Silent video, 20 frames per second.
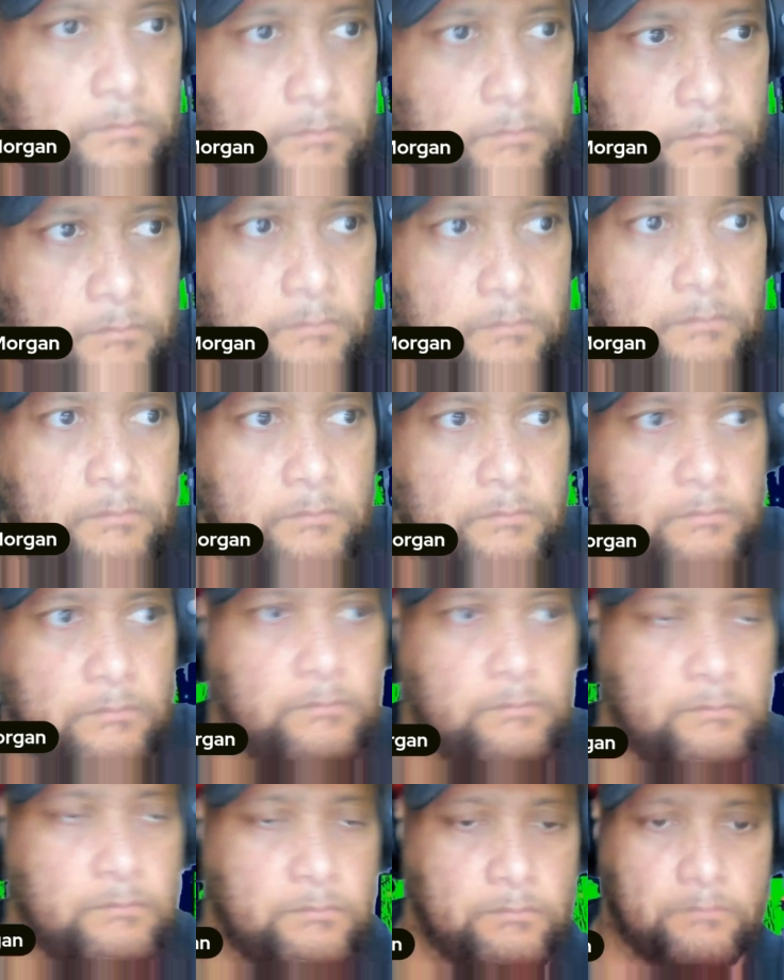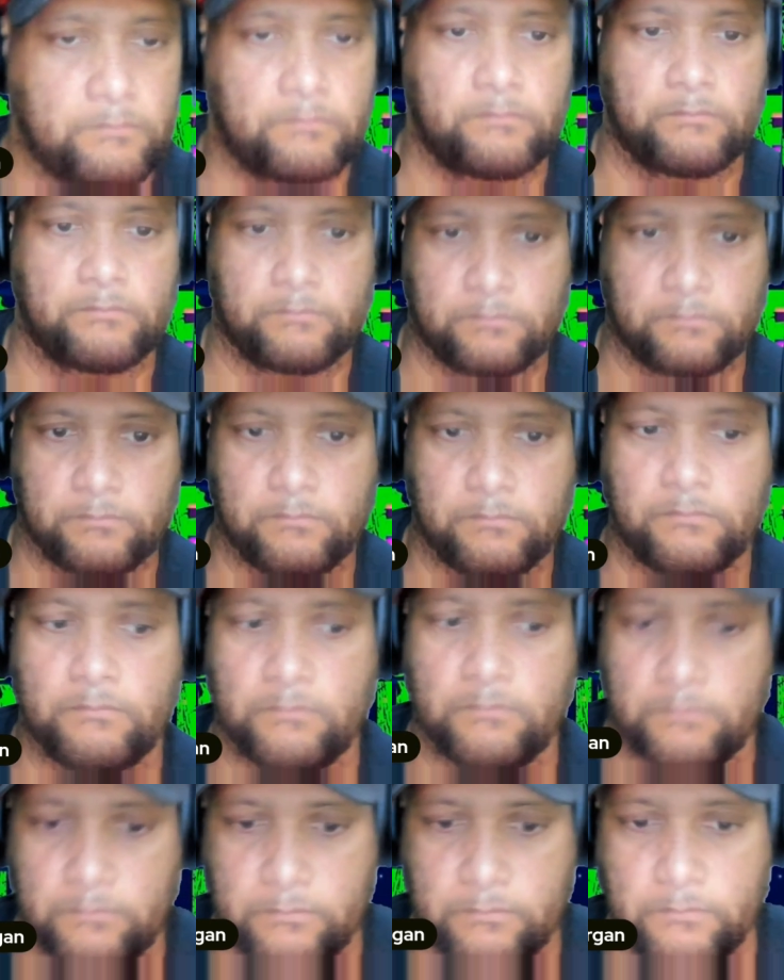they're stuck in that particular
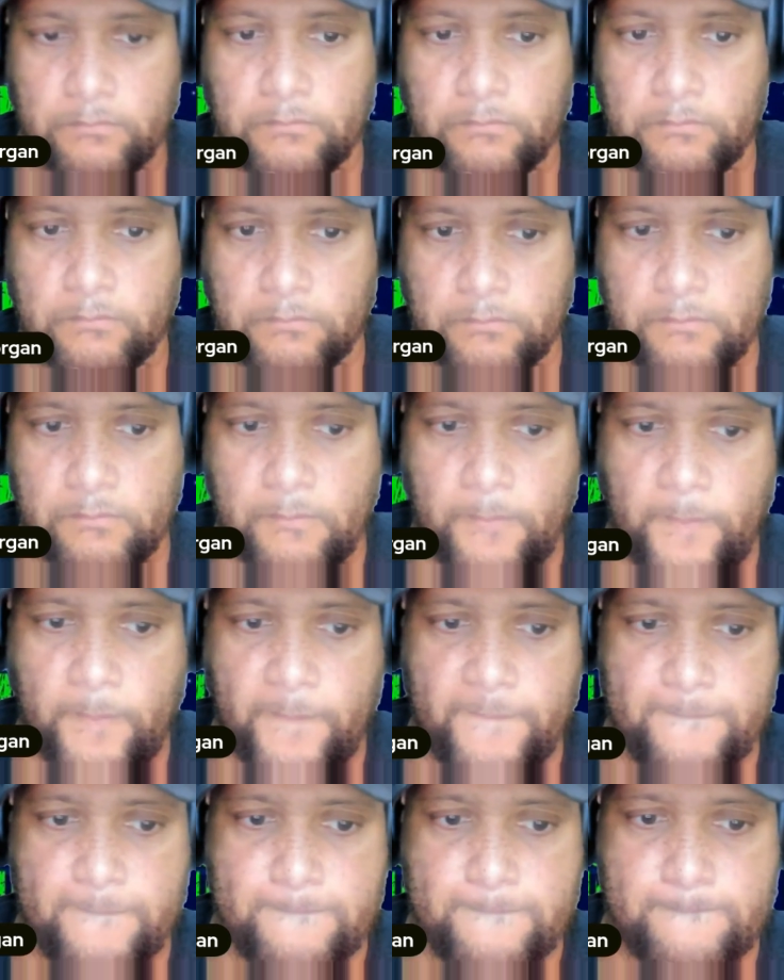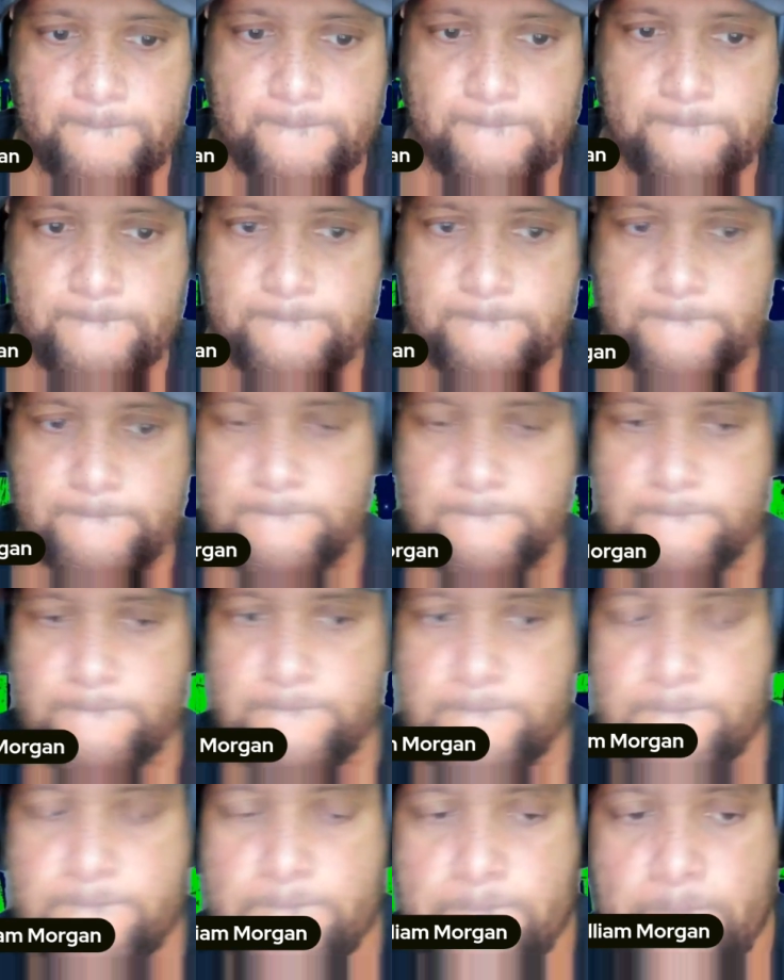time period. We'll see
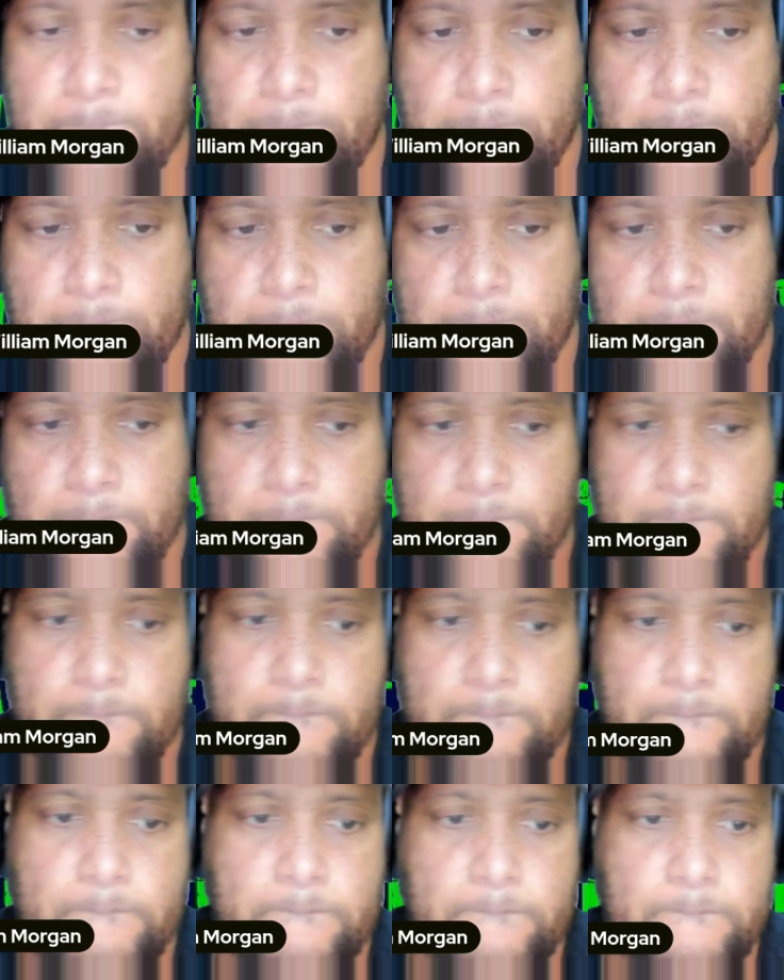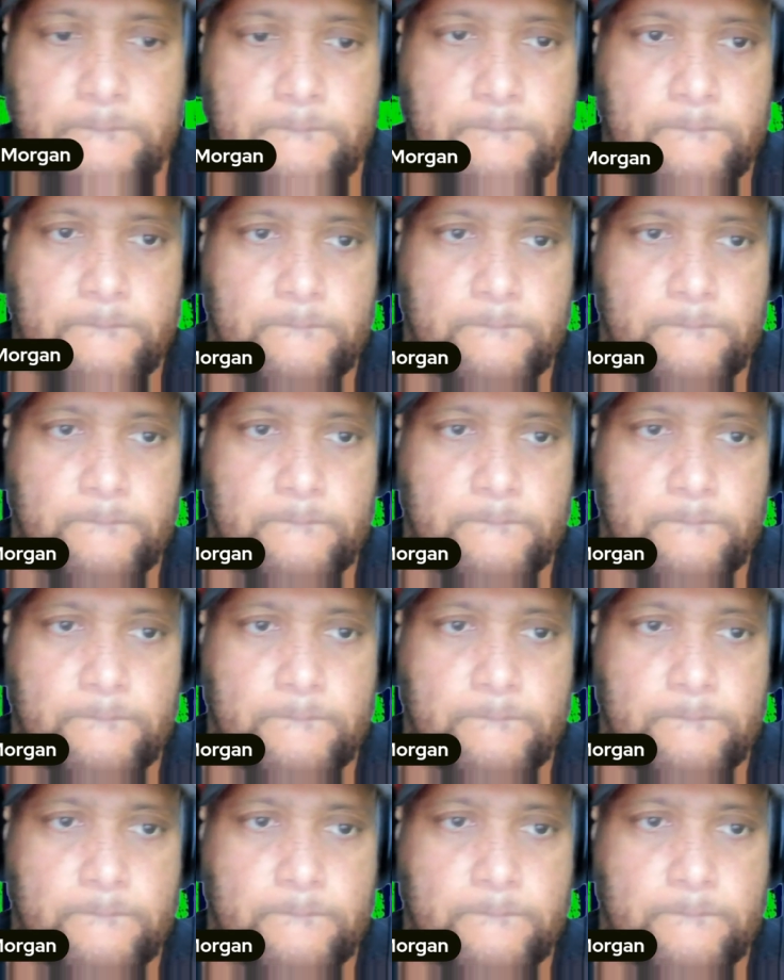what happens um, next